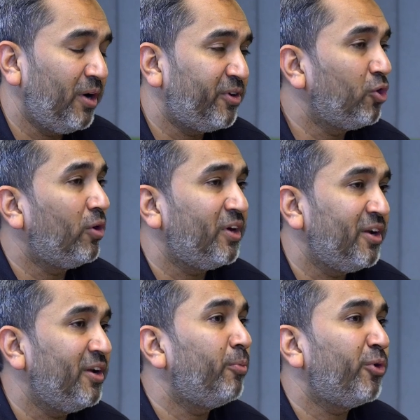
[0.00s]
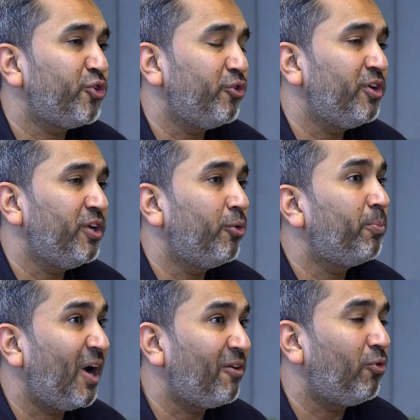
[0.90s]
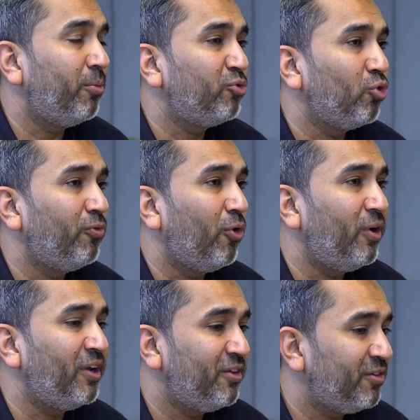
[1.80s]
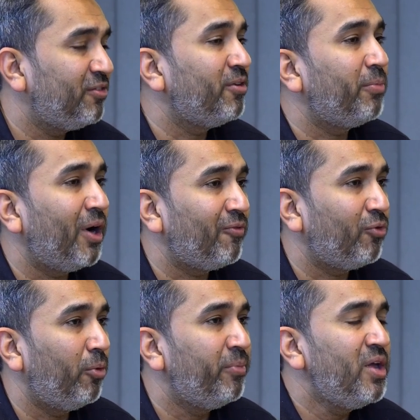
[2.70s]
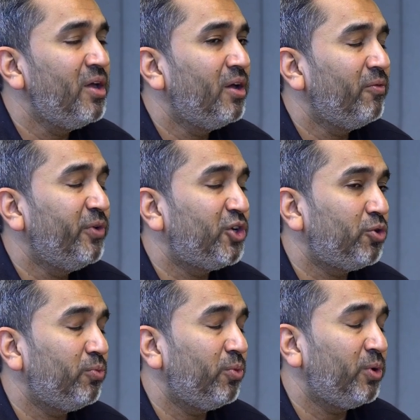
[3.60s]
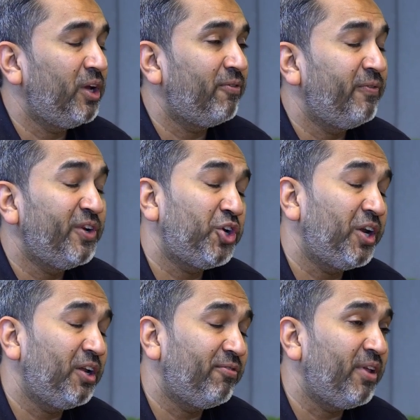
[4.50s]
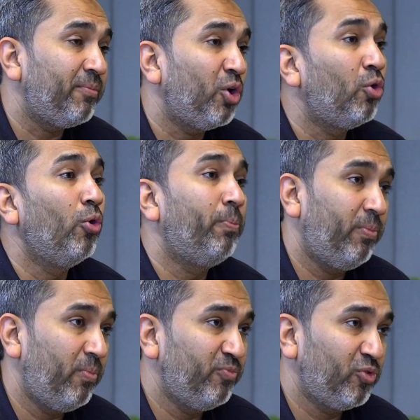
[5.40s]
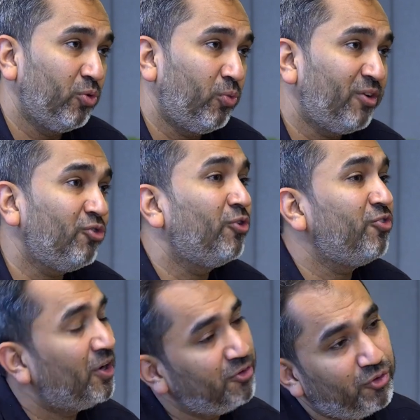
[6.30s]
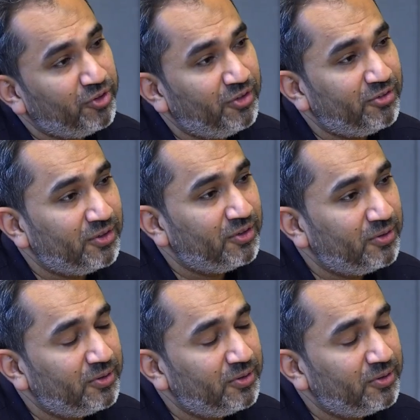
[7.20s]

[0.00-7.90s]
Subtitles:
haven't got any opportunity or platform so far, and this is a platform which can give them the hope. So what's your stance on this?